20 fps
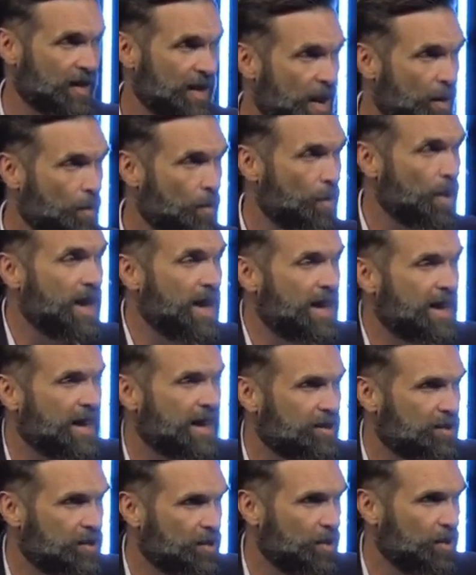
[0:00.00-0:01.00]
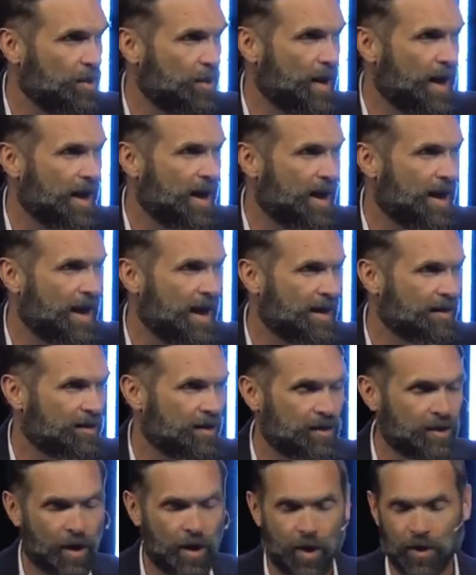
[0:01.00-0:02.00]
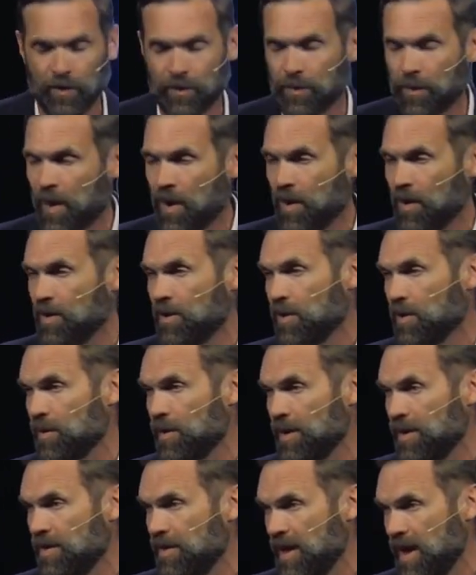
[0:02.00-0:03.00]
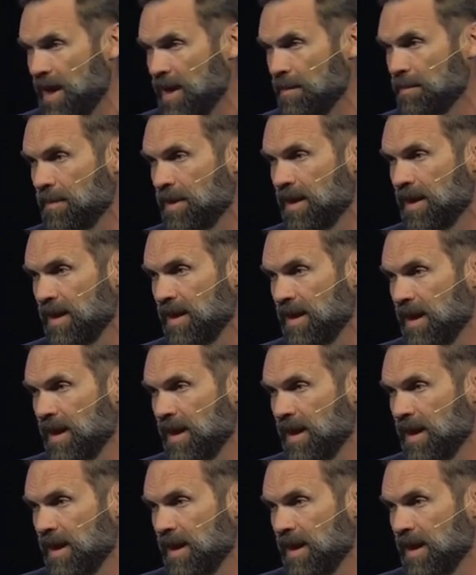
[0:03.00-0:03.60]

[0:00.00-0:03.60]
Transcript: And now we get to, uh, as adults, partner with them.